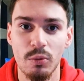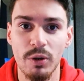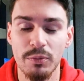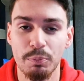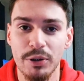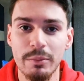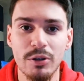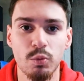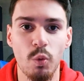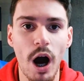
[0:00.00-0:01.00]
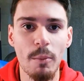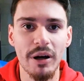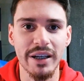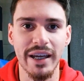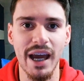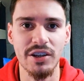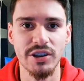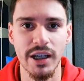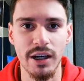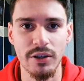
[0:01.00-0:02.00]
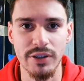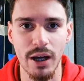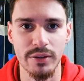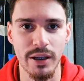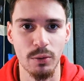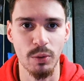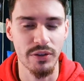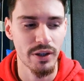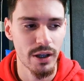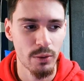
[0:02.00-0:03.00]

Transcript: with pretty much Walmart cashiers out there with